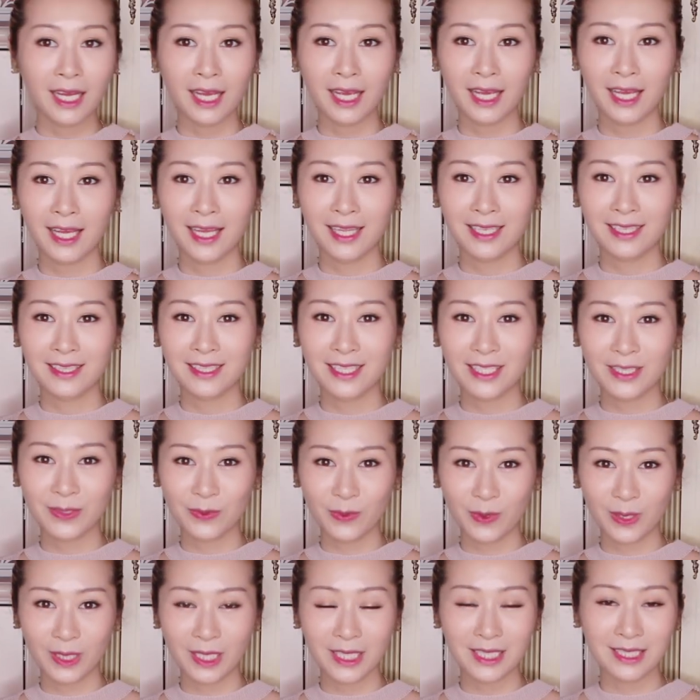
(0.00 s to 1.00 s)
and this
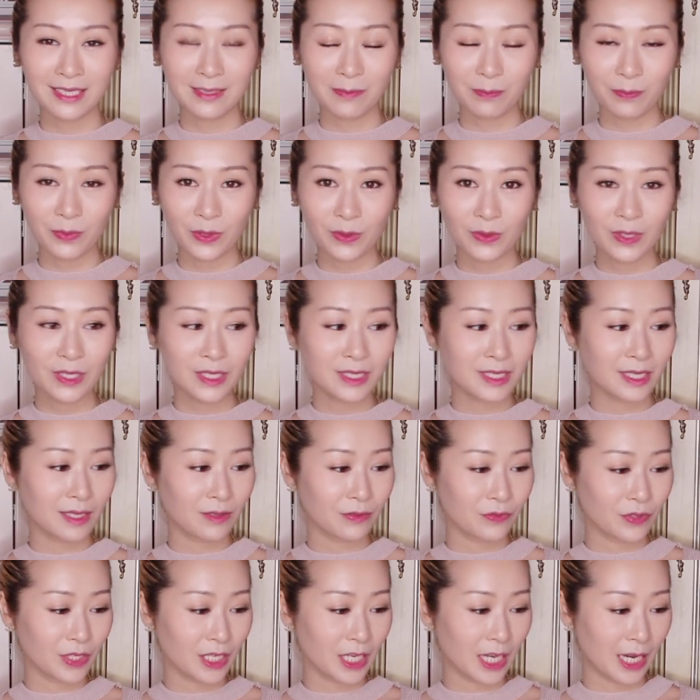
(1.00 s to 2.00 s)
one is the beauty
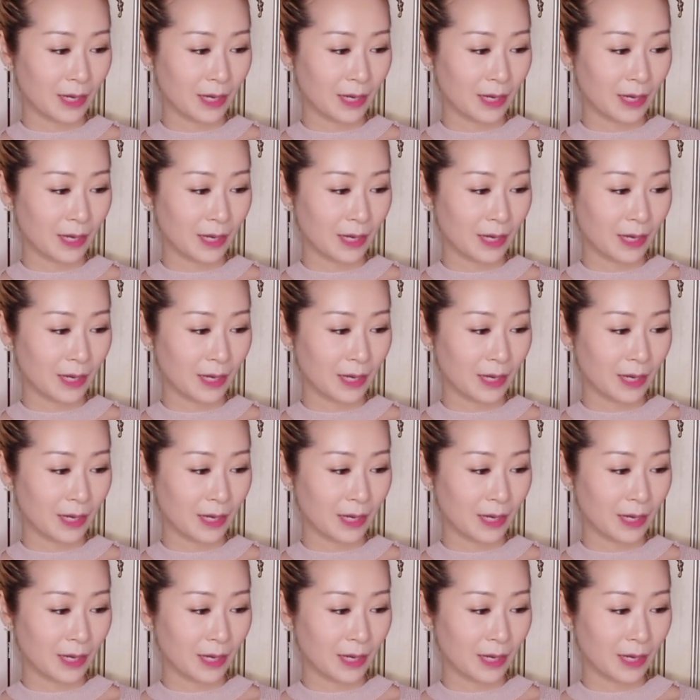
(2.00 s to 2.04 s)
selfie